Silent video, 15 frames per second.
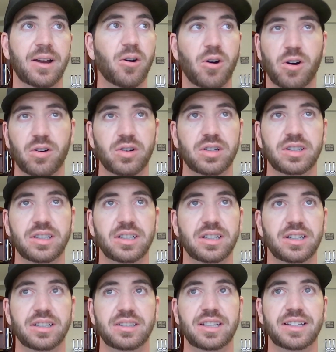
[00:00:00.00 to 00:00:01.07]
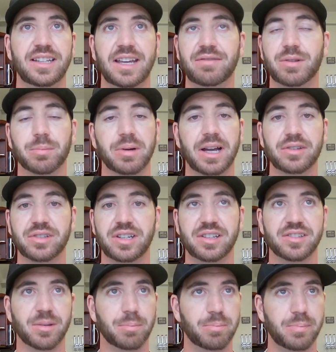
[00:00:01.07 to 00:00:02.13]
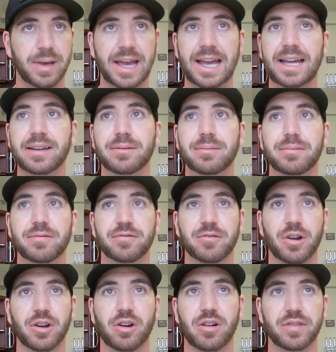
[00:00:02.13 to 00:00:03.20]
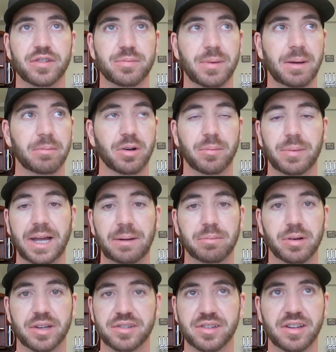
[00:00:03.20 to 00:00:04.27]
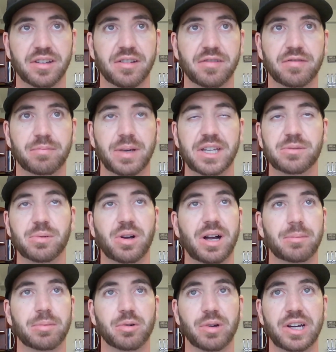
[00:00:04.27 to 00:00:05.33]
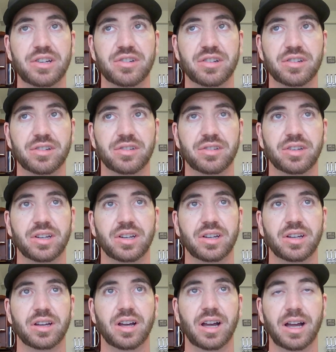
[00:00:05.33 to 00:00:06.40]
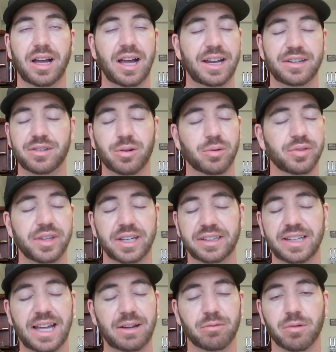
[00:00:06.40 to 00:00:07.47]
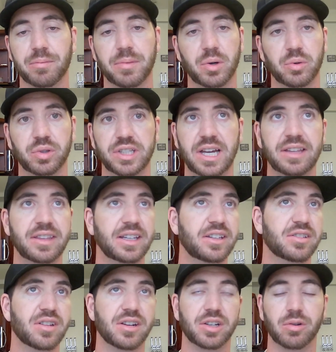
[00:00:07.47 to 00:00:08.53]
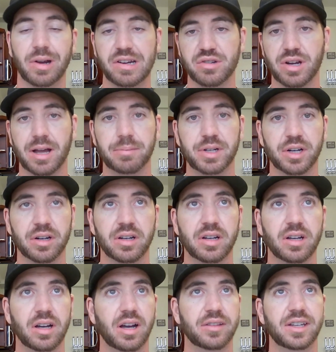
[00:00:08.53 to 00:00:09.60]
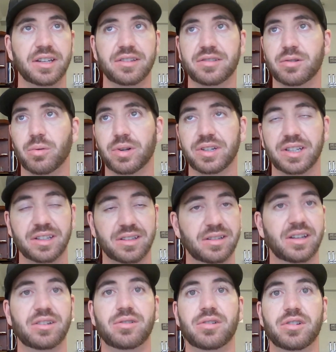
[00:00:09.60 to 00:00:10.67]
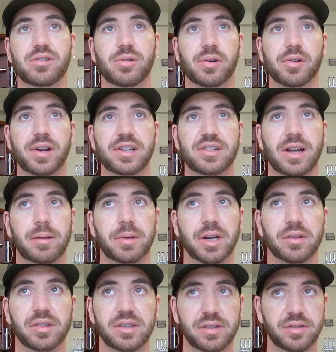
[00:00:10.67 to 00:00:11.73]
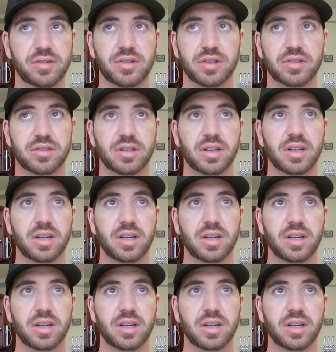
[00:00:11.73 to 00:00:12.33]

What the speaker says: all that Dave Dombrowski is a bad front office member, a bad president of baseball operations. I don't think that remotely. I think he's done a great job here. I think he's going to continue to do a great job here. This is just,